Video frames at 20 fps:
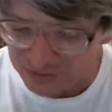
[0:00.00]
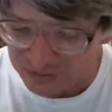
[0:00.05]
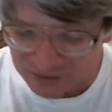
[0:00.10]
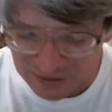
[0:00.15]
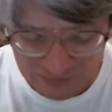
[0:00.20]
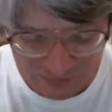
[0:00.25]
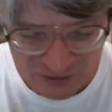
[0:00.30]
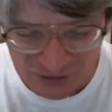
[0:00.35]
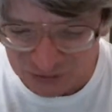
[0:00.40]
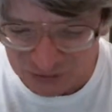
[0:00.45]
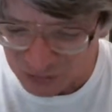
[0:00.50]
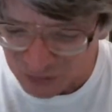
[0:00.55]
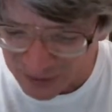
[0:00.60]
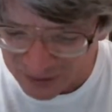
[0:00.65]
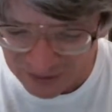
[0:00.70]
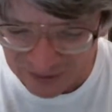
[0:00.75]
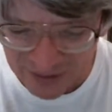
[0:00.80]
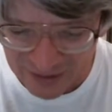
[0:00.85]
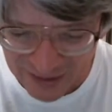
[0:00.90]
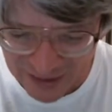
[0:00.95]
stiffed this
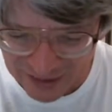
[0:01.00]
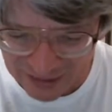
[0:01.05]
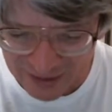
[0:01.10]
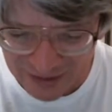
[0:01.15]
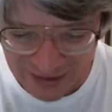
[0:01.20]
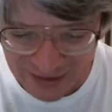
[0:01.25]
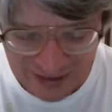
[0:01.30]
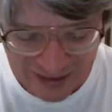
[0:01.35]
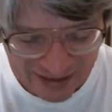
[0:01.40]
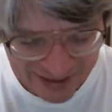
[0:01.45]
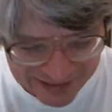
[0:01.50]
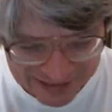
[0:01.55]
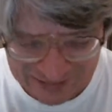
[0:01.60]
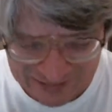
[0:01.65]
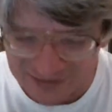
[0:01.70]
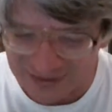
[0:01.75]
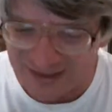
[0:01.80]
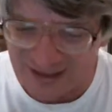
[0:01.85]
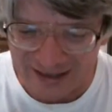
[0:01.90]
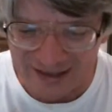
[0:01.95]
record out. I
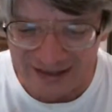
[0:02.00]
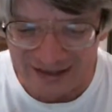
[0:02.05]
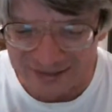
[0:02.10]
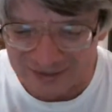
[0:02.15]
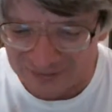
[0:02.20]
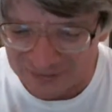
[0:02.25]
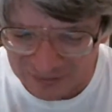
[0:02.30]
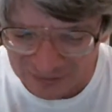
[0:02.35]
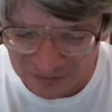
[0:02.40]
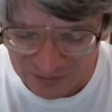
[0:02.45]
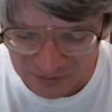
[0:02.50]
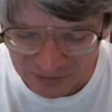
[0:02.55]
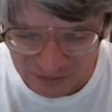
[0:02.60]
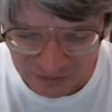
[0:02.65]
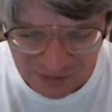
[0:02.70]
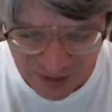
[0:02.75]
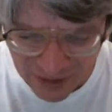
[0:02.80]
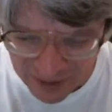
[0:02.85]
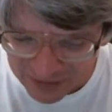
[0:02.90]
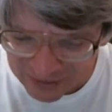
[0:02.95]
hate that.
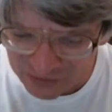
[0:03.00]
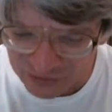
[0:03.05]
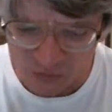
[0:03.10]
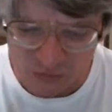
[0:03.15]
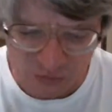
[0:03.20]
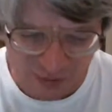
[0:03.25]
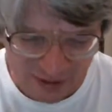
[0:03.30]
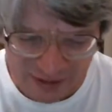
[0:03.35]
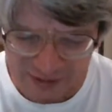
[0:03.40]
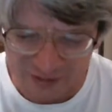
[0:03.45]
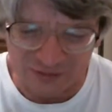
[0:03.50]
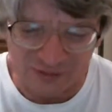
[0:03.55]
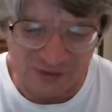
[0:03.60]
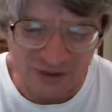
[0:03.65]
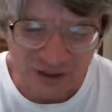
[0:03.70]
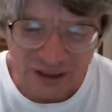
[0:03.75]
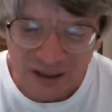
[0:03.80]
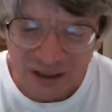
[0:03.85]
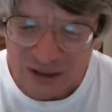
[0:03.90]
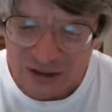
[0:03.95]
Nice record.
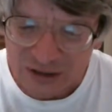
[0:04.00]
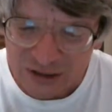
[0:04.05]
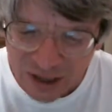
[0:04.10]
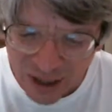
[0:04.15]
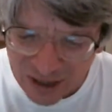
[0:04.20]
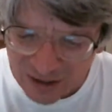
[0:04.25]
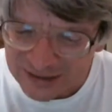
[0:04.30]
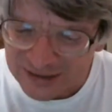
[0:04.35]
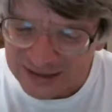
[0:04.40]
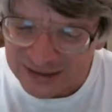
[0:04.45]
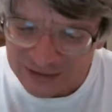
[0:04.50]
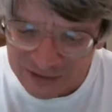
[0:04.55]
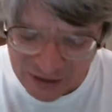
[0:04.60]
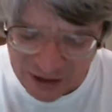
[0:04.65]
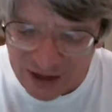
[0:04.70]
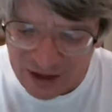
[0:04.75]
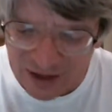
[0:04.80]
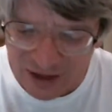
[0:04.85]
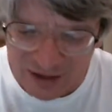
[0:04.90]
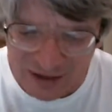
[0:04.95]
Yaki
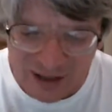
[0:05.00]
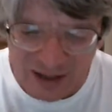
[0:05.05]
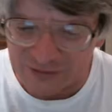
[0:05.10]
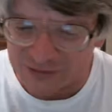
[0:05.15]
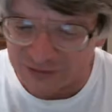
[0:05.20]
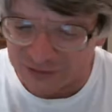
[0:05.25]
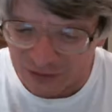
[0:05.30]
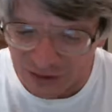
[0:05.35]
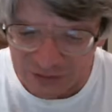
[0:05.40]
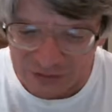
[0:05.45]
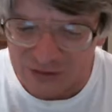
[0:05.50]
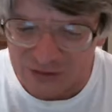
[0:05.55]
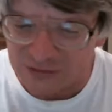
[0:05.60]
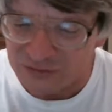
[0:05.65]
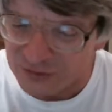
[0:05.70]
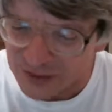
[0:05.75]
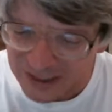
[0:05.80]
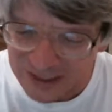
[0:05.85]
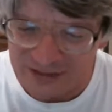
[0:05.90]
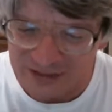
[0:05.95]
Da, I Saw You
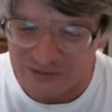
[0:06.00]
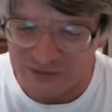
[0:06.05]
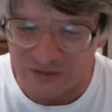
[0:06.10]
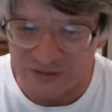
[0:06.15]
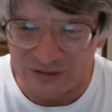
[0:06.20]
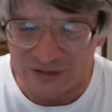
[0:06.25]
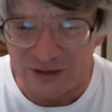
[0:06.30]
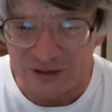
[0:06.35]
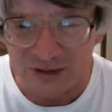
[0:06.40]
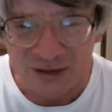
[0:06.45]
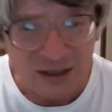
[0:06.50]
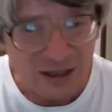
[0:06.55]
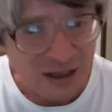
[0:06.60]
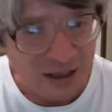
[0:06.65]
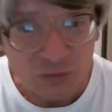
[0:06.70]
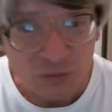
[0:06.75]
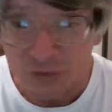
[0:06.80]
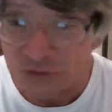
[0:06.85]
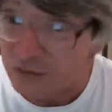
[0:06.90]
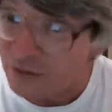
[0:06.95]
Dancing,
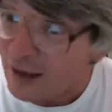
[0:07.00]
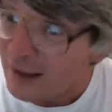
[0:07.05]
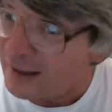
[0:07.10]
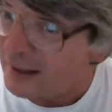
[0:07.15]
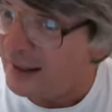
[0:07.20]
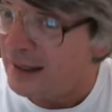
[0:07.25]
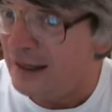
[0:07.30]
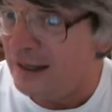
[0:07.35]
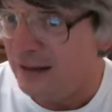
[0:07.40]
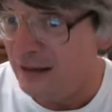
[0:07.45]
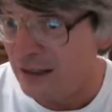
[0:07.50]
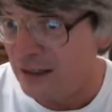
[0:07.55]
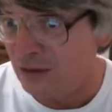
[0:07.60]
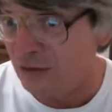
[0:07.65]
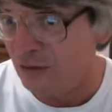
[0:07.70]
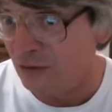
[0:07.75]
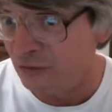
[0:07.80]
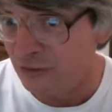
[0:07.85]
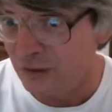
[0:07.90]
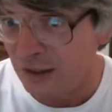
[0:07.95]
was not a hit here in
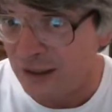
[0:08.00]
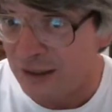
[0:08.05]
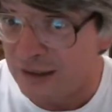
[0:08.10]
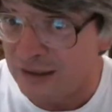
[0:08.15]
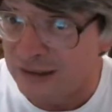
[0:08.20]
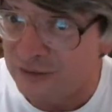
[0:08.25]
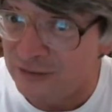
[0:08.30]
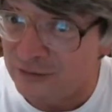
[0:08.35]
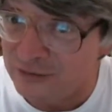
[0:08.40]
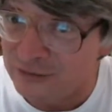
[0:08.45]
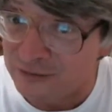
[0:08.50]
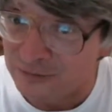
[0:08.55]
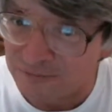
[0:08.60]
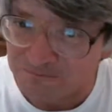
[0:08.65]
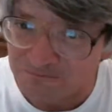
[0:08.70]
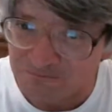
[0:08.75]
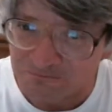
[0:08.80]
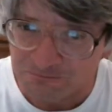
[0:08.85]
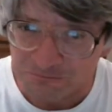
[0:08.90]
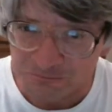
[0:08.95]
the States
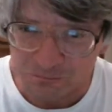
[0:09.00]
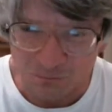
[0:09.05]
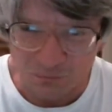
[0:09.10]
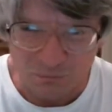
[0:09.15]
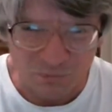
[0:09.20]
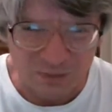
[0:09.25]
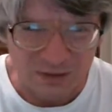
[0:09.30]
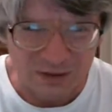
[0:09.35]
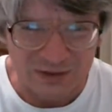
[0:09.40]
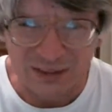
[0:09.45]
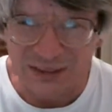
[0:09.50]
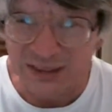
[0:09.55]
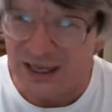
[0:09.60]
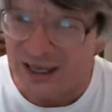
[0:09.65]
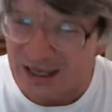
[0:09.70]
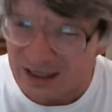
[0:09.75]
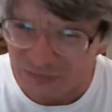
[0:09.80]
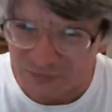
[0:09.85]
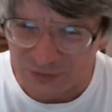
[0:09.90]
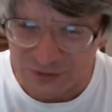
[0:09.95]
the
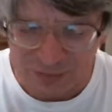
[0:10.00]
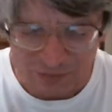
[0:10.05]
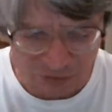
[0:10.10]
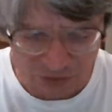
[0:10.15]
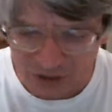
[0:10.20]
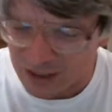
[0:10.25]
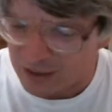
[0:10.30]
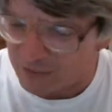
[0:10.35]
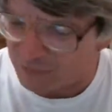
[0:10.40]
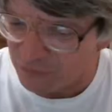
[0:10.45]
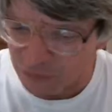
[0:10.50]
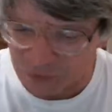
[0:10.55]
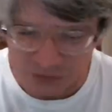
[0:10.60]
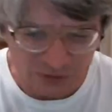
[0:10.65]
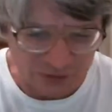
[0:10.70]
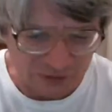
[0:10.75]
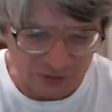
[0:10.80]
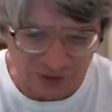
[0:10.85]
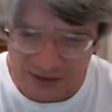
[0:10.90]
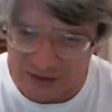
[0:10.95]
FM top 40
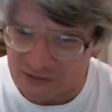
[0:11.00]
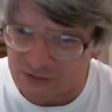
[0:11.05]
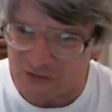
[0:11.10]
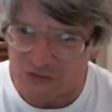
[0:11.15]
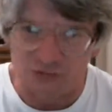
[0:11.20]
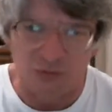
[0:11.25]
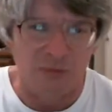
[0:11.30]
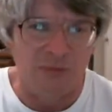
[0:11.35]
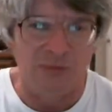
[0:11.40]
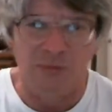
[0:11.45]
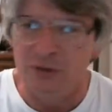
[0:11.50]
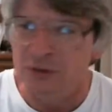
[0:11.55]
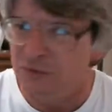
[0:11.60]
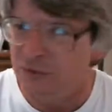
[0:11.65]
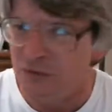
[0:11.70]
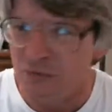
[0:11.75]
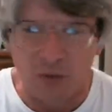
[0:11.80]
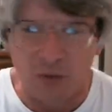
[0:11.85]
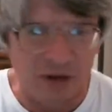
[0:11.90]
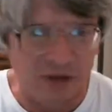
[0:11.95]
stations were
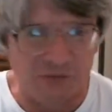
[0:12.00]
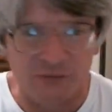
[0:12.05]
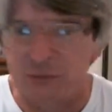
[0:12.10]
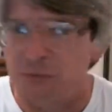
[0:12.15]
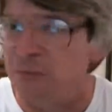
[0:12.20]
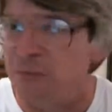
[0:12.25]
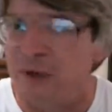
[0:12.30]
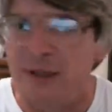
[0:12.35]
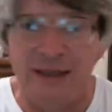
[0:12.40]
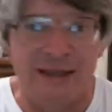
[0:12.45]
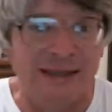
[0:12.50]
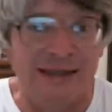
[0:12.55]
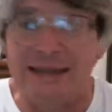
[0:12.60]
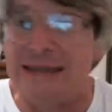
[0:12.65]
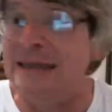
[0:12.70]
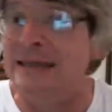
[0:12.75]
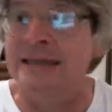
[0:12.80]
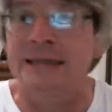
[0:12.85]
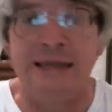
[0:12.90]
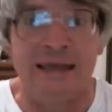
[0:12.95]
moving away from playing
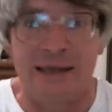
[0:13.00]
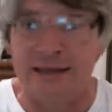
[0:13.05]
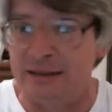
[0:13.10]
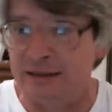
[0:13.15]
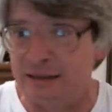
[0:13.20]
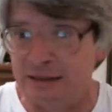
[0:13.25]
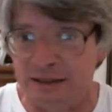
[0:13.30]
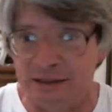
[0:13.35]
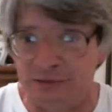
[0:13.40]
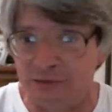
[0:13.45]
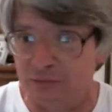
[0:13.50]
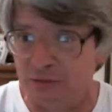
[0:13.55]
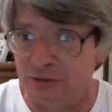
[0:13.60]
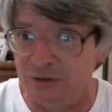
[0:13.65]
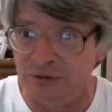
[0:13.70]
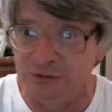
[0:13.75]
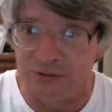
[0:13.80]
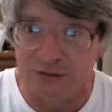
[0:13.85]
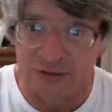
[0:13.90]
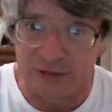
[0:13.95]
any kind of dance
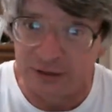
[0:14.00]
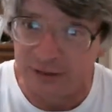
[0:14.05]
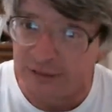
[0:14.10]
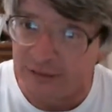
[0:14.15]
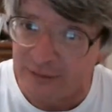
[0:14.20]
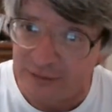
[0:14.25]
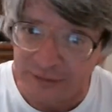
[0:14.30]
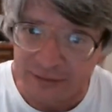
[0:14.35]
music